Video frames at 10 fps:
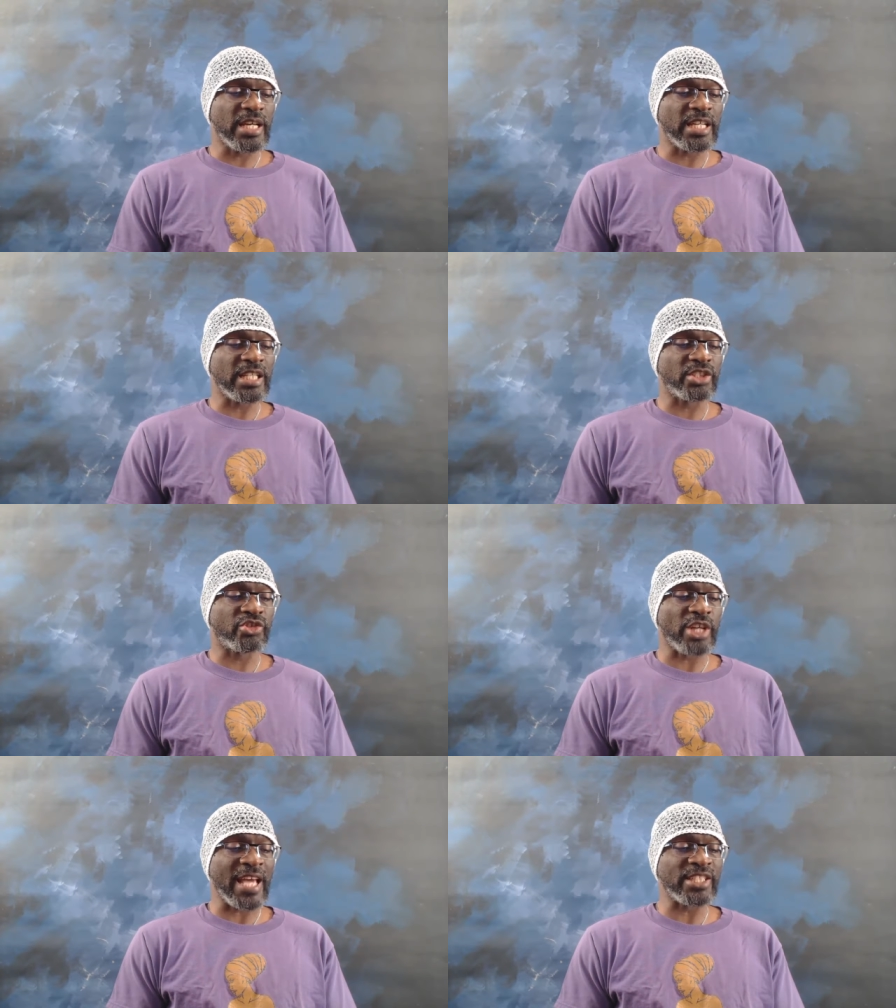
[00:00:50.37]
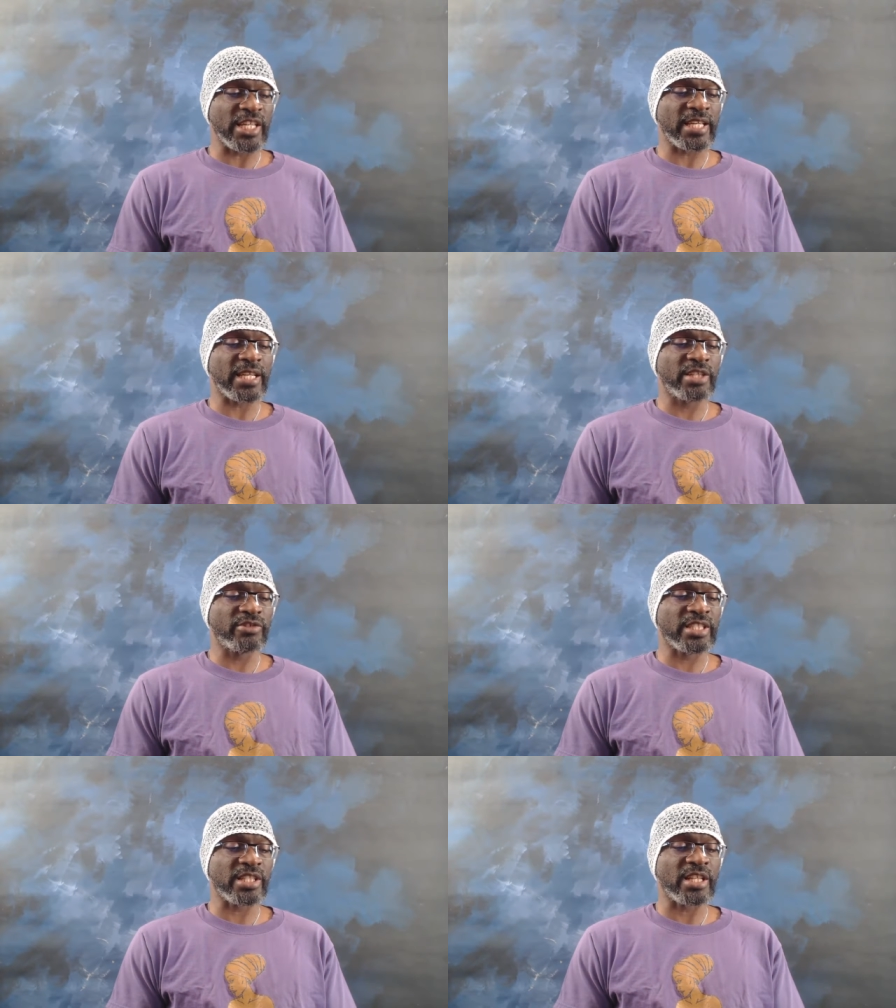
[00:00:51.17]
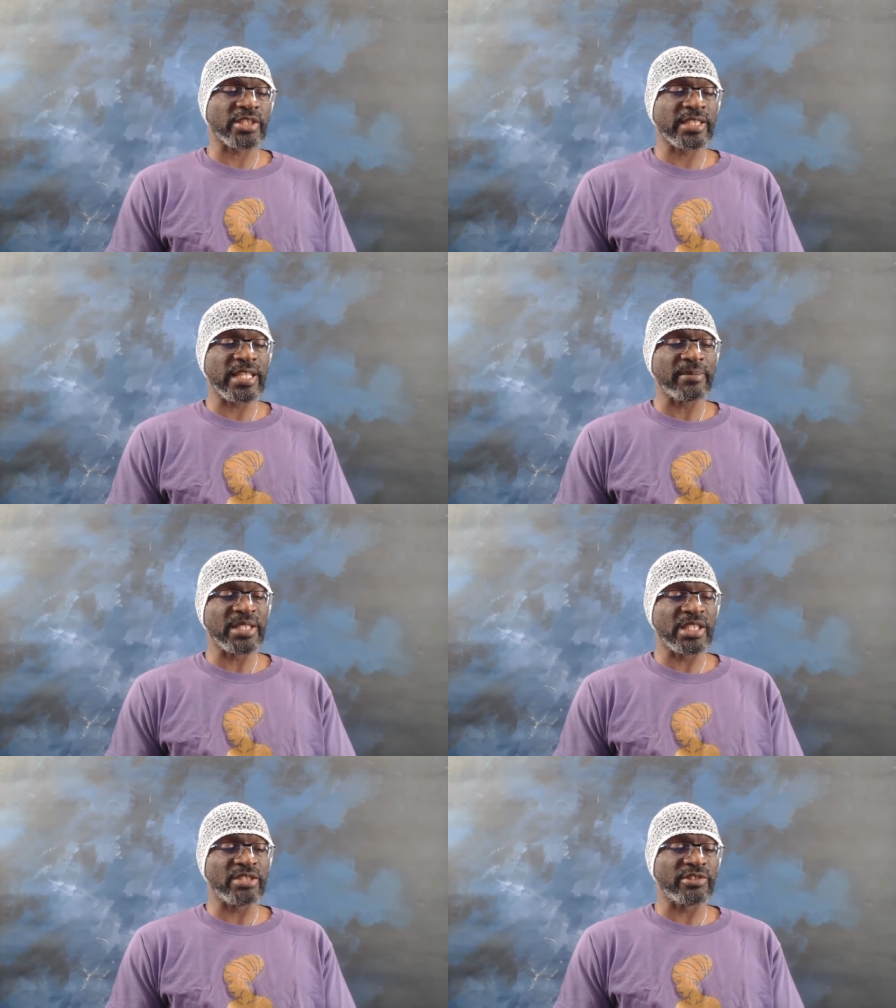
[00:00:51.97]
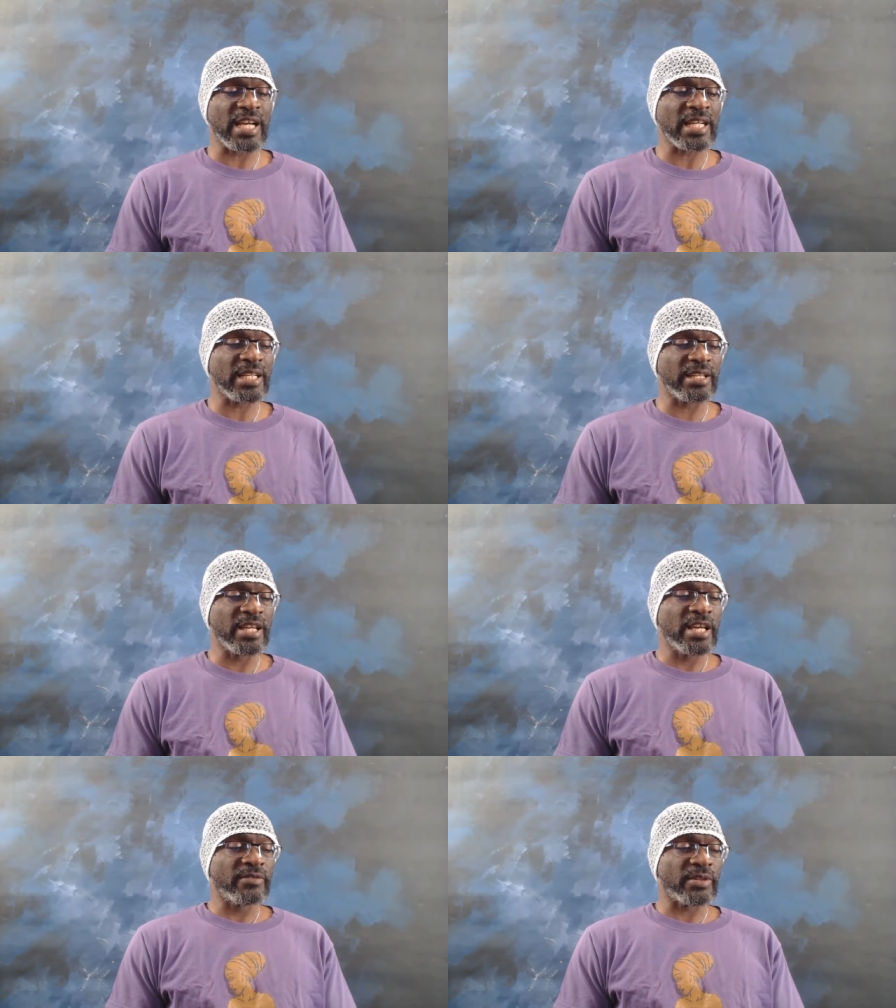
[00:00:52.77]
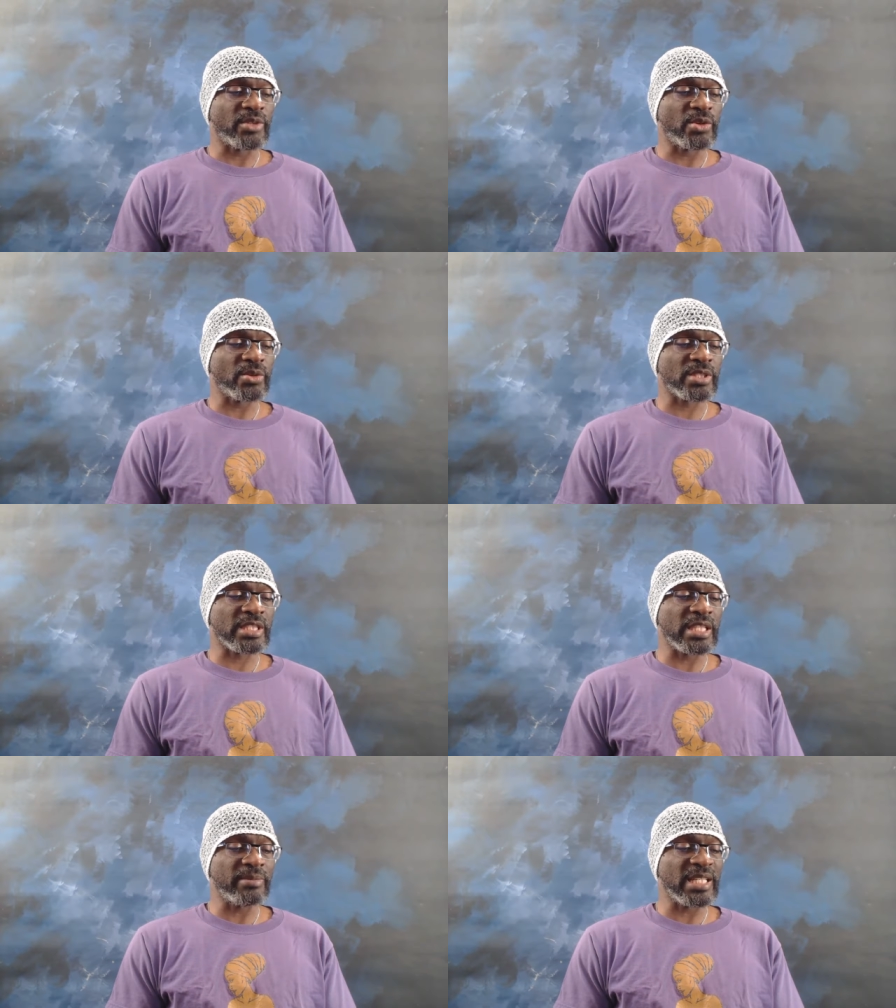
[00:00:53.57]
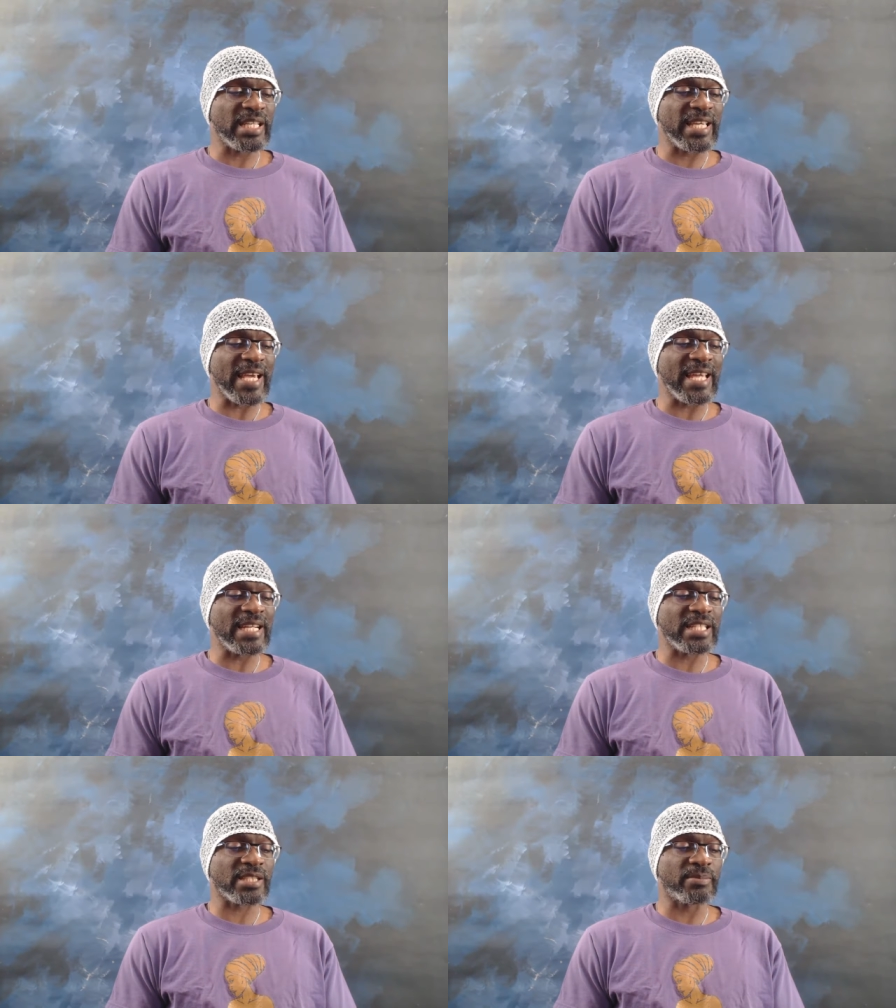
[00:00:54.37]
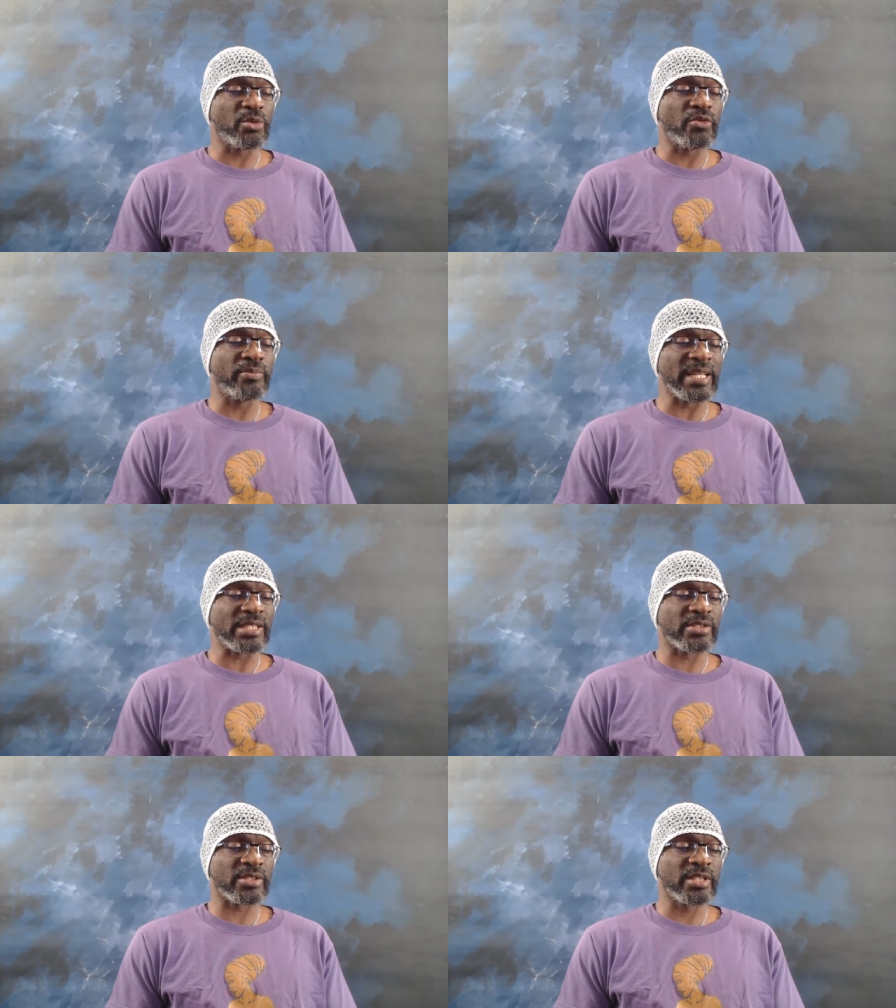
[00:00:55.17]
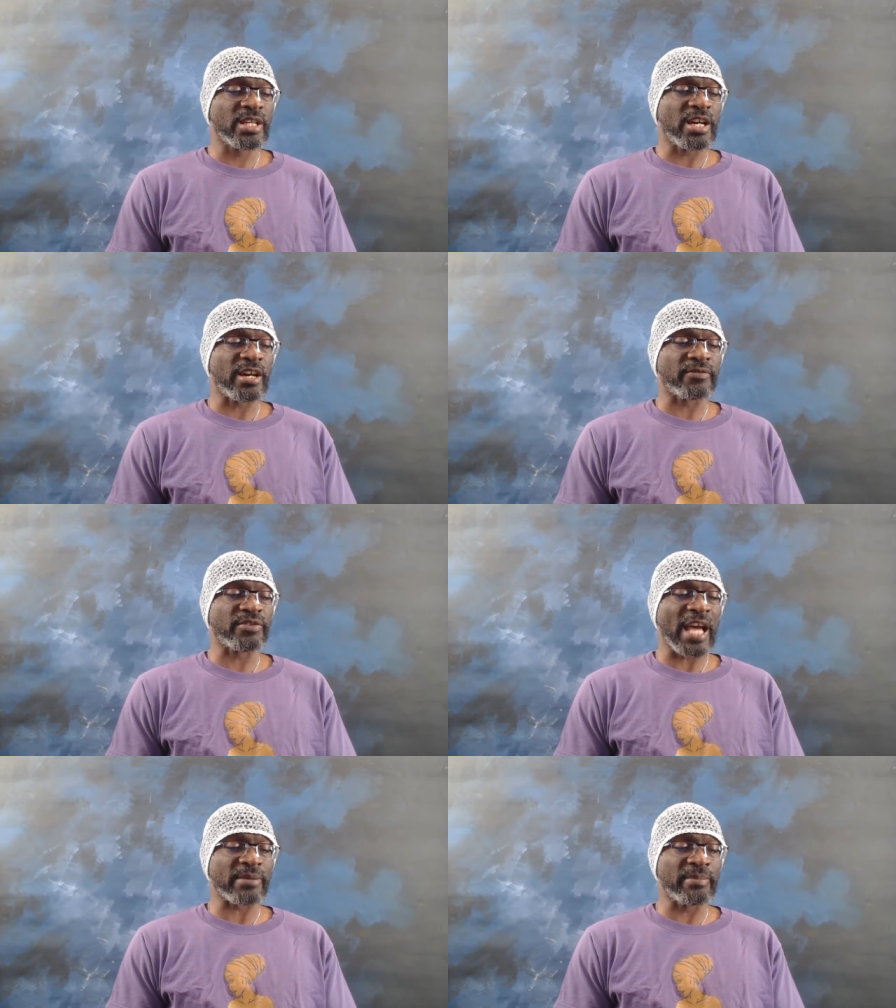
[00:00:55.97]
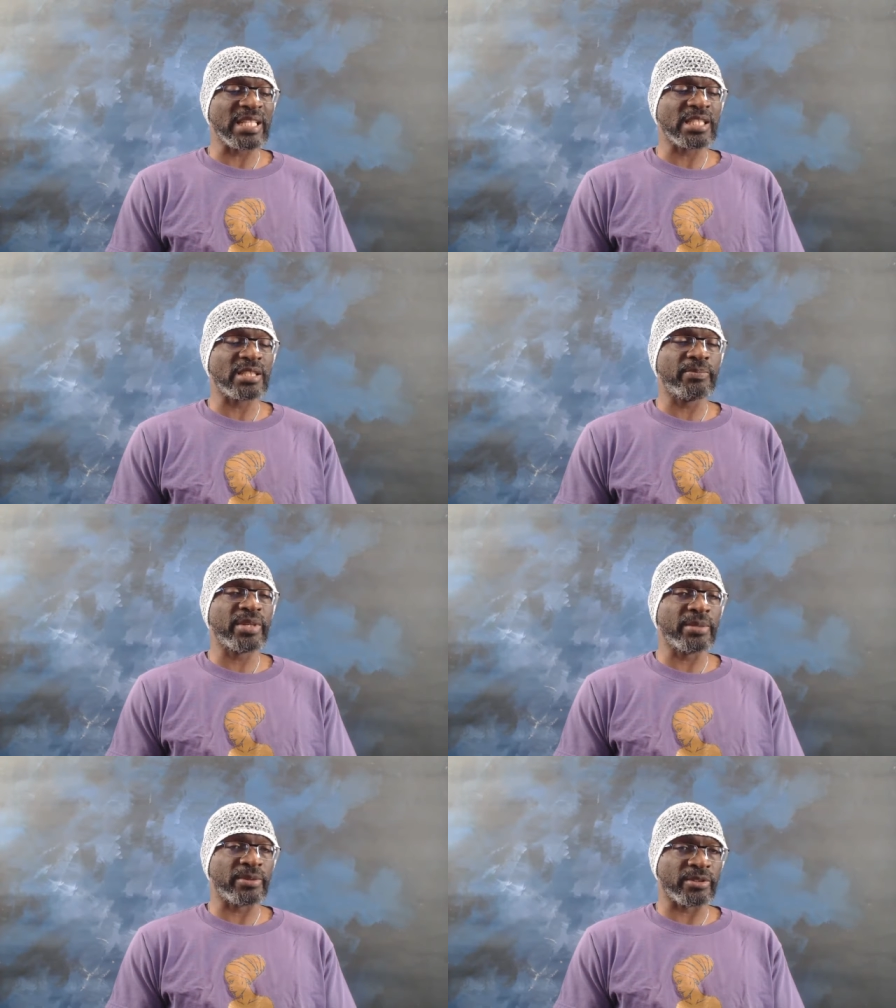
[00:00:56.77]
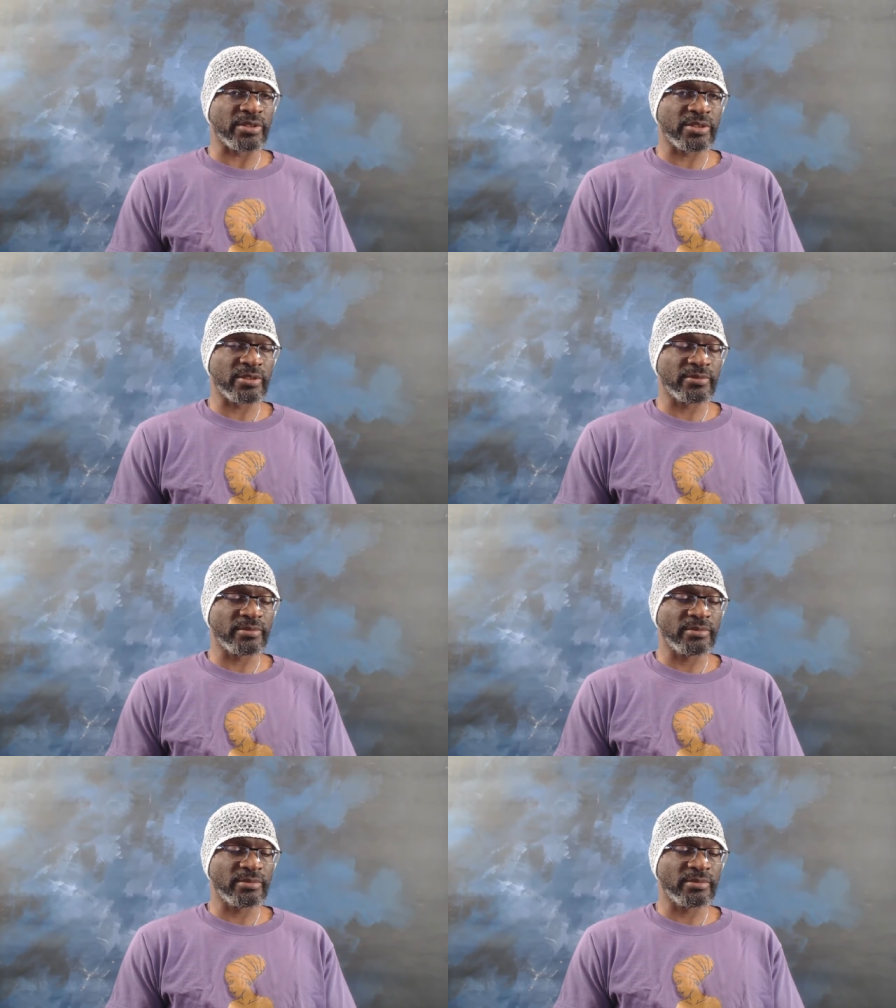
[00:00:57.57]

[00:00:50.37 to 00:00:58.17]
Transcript: and the tragic results stemming directly from those seemingly endless movements of fragmented peoples.